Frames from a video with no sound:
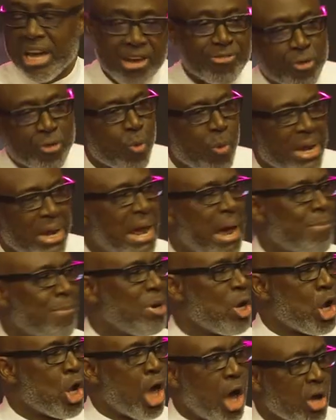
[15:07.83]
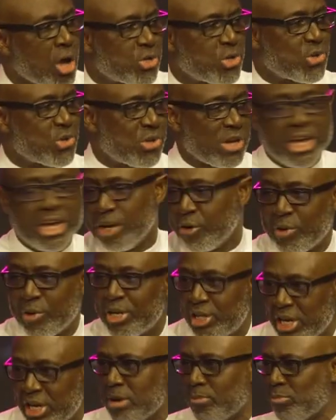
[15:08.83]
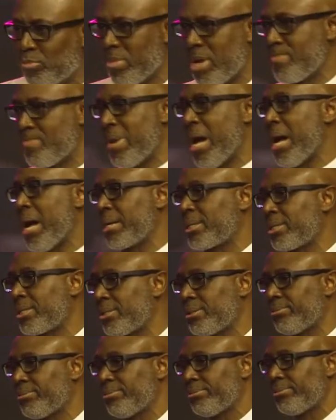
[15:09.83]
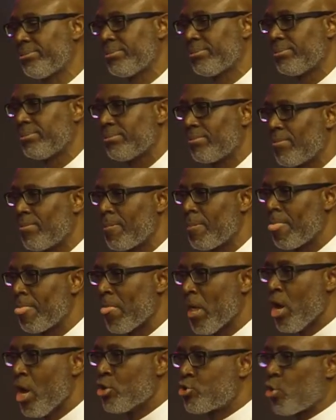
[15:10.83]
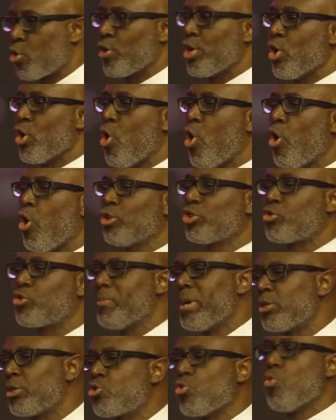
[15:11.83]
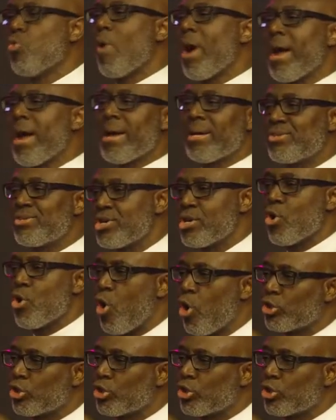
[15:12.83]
Even when I'm lost, he redeemed me back. So he owns me two ways. He